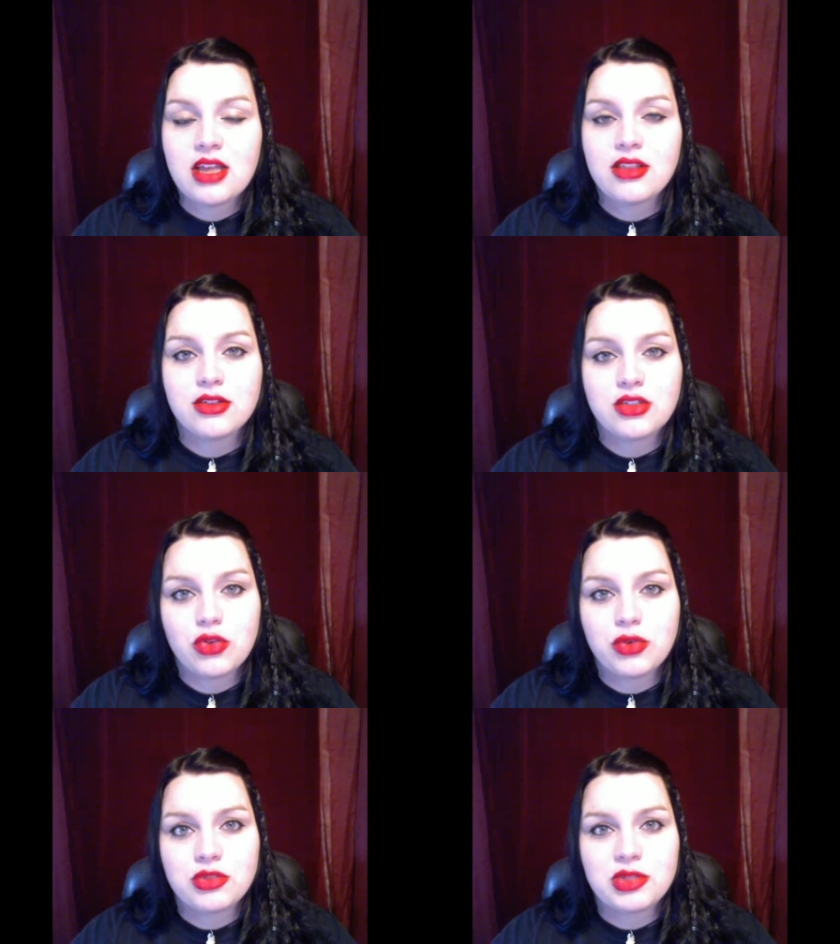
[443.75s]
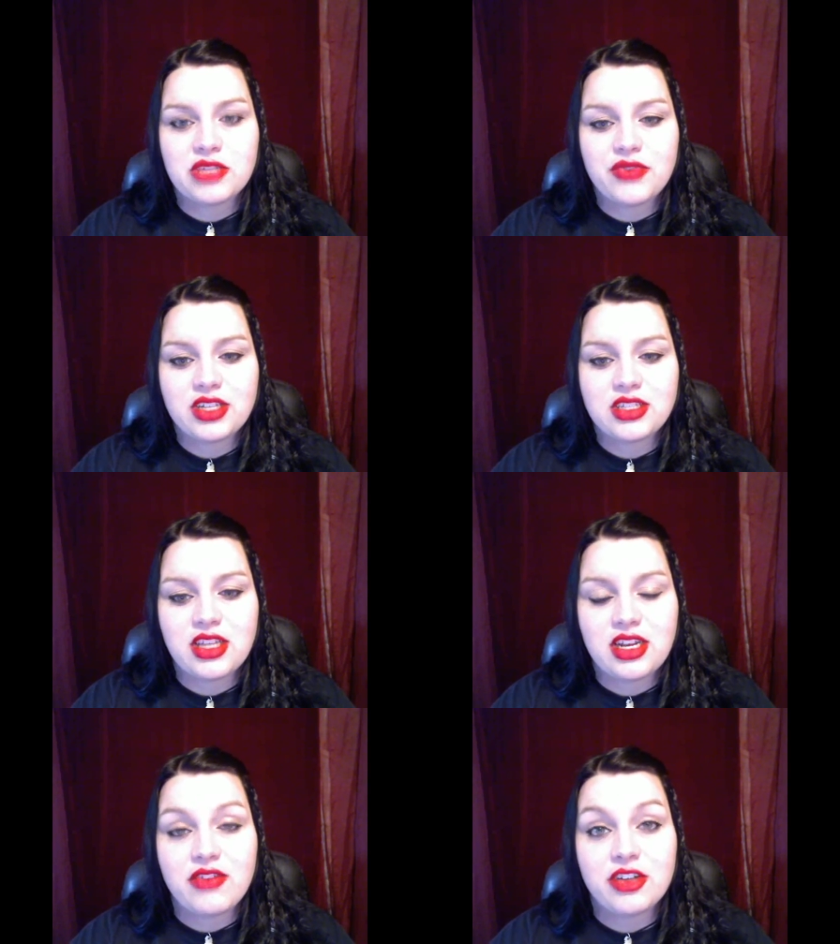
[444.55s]
There's no real specifics. And
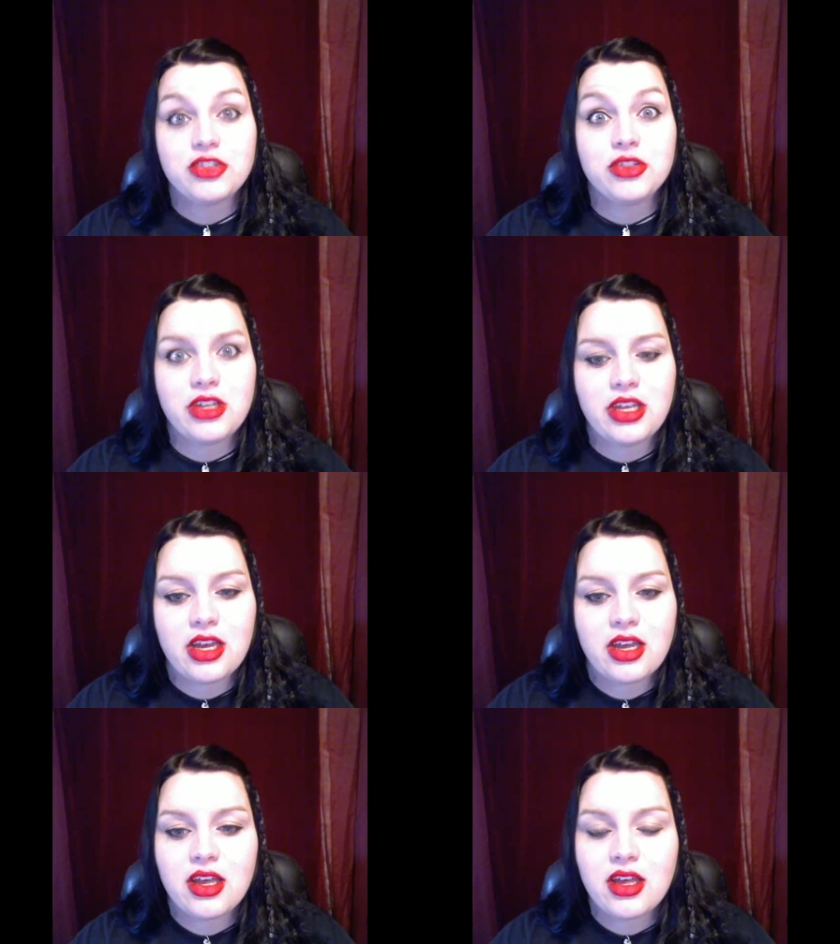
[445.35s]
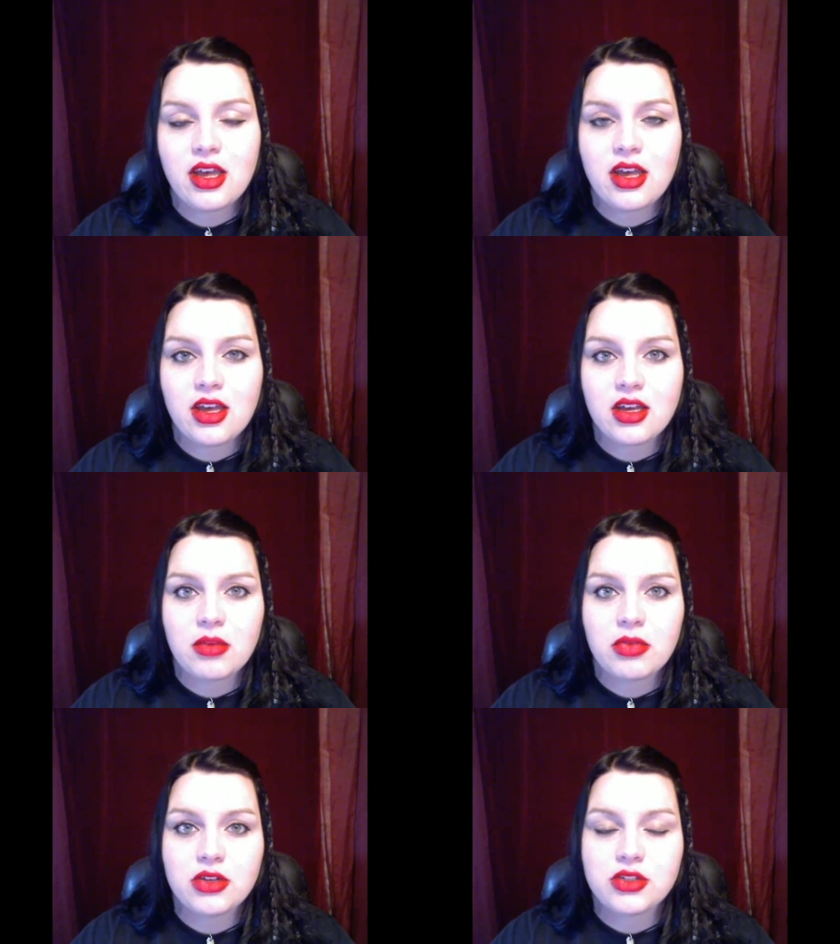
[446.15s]
then eventually, a
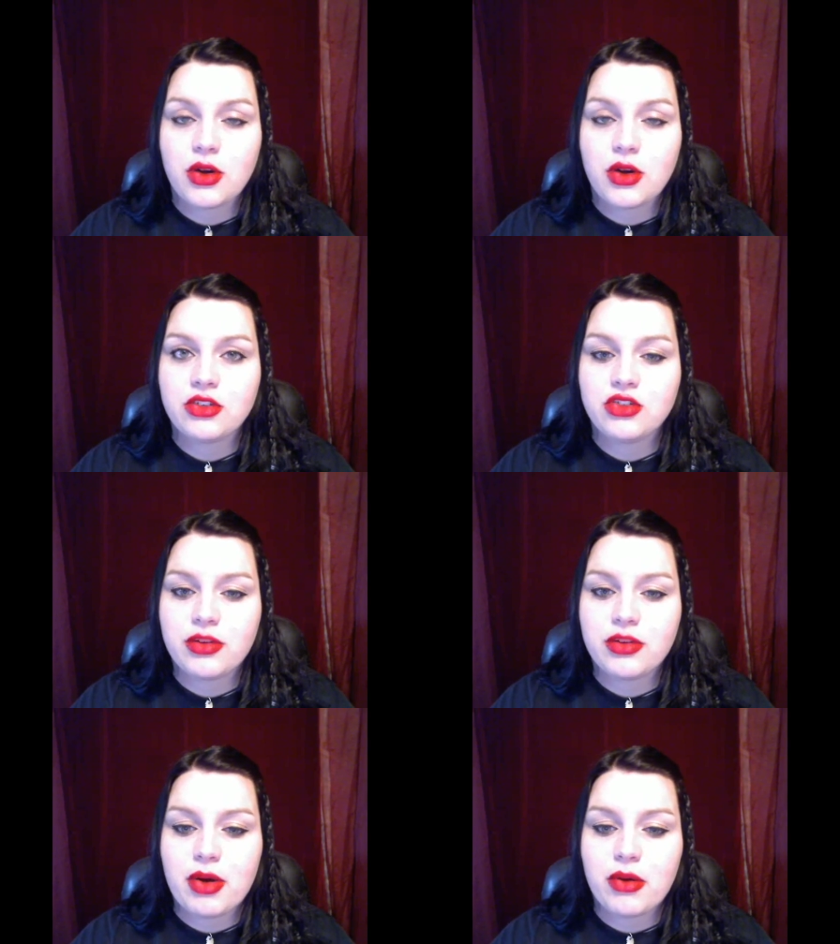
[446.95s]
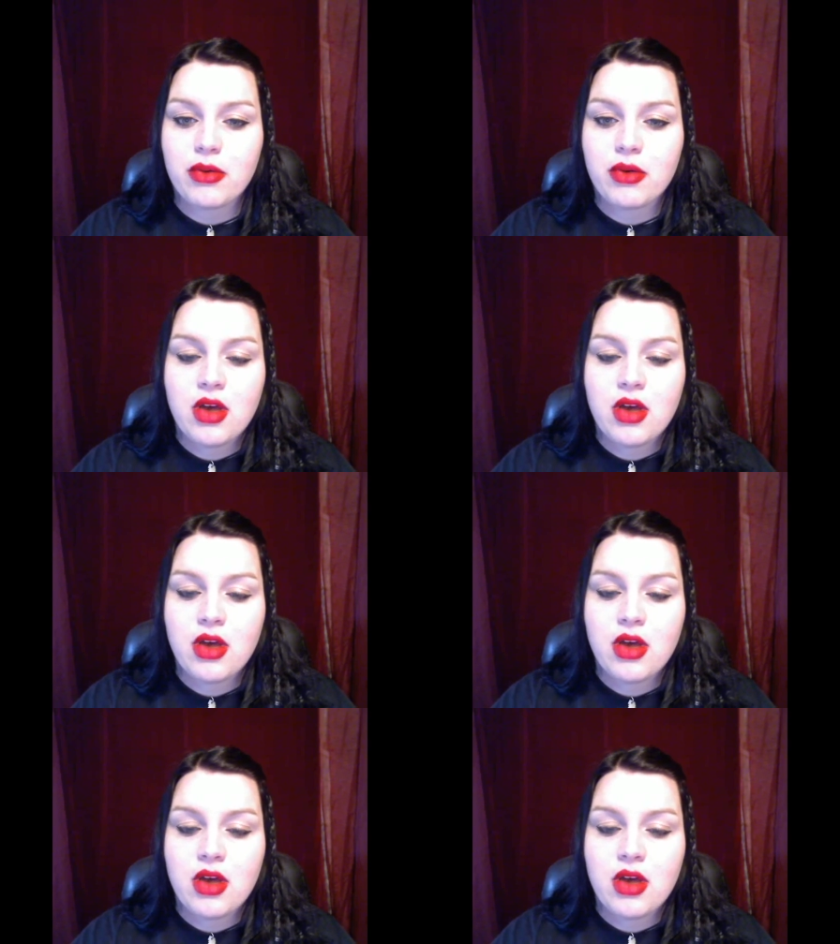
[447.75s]
couple years ago, I had a dream about,